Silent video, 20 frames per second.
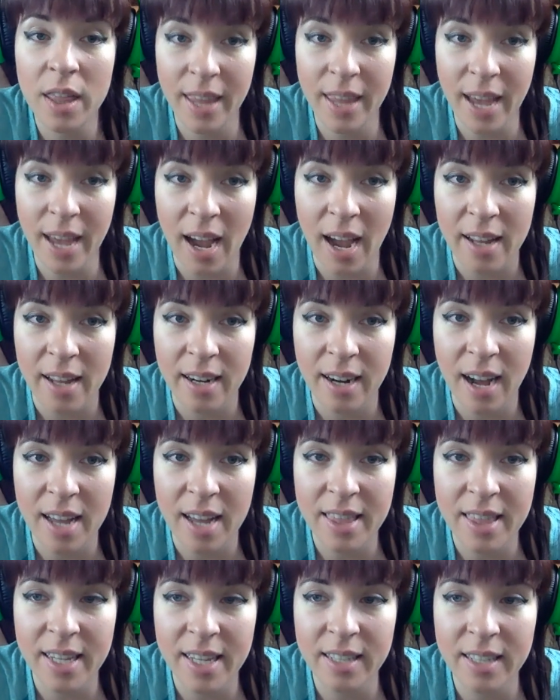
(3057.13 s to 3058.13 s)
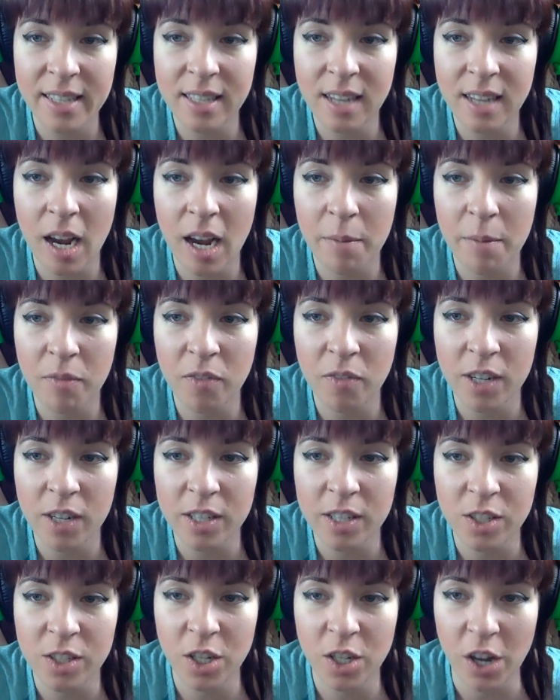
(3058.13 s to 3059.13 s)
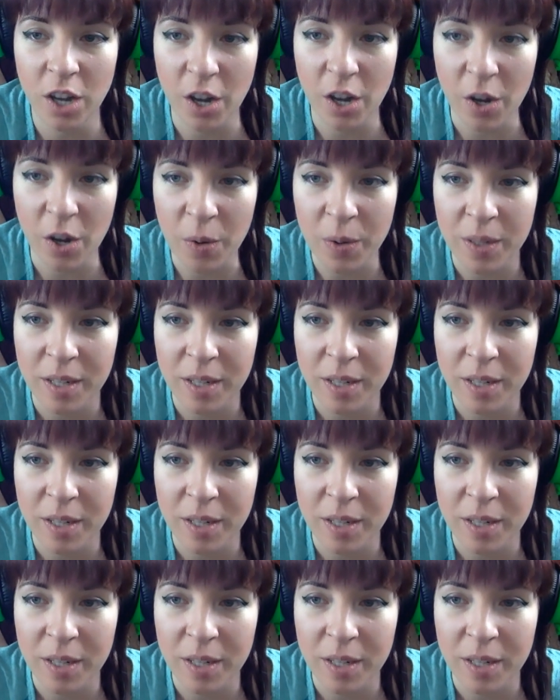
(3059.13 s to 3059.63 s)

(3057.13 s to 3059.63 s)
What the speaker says: that, I think it's time for us to go.